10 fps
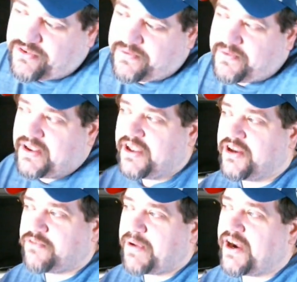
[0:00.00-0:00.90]
Just
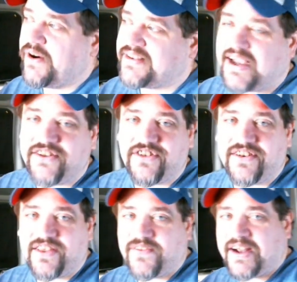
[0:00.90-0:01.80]
Pay no
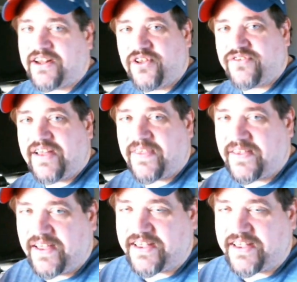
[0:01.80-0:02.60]
attention to the fact it looks nothing